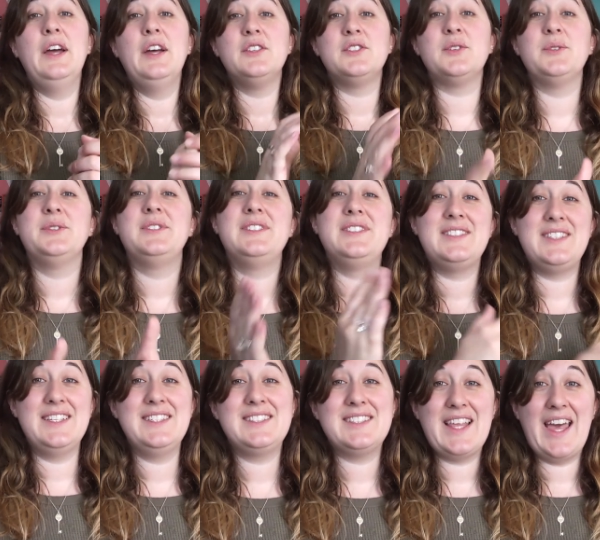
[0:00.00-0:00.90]
So
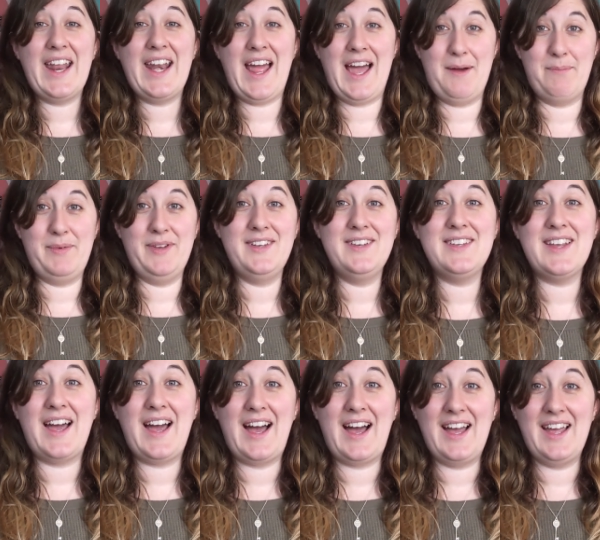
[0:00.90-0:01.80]
since that happened,
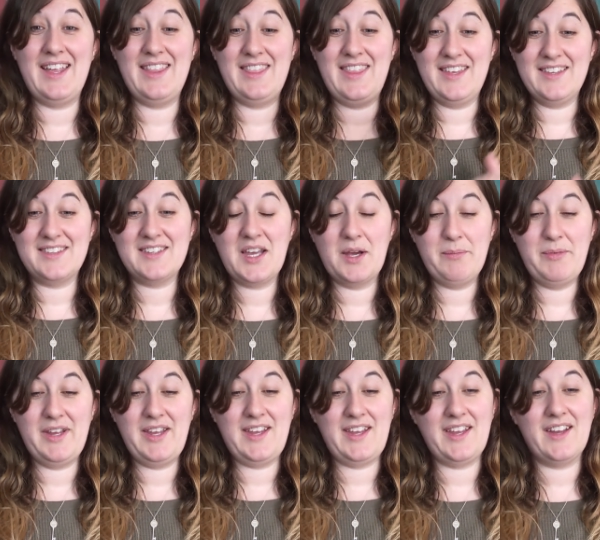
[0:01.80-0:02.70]
this
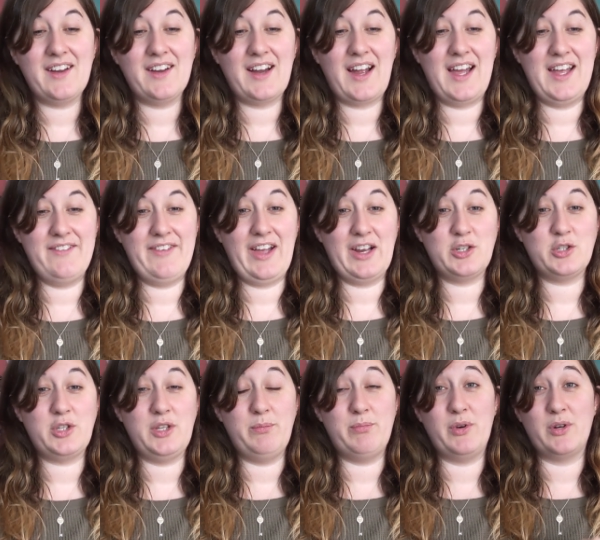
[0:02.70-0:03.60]
coming year I've
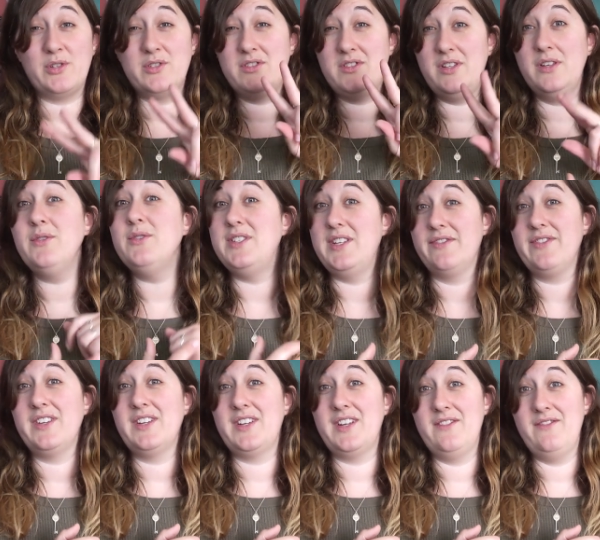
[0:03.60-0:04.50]
actually booked 2
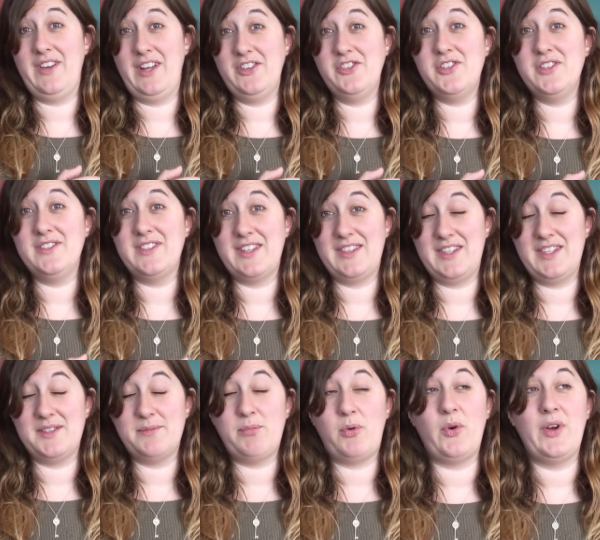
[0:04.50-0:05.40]
different conventions at
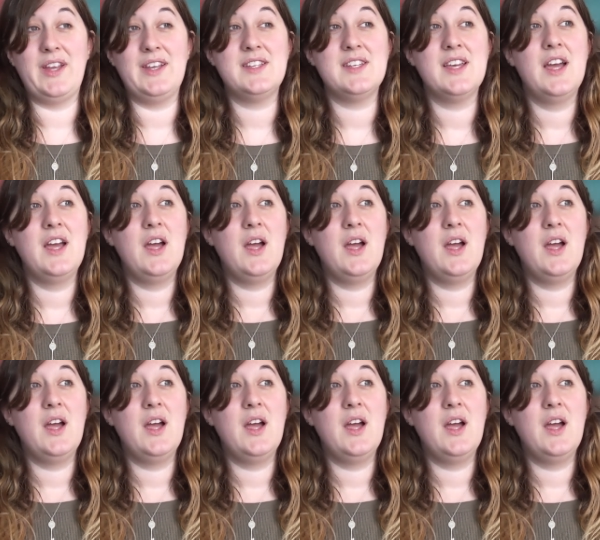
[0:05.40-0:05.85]
this point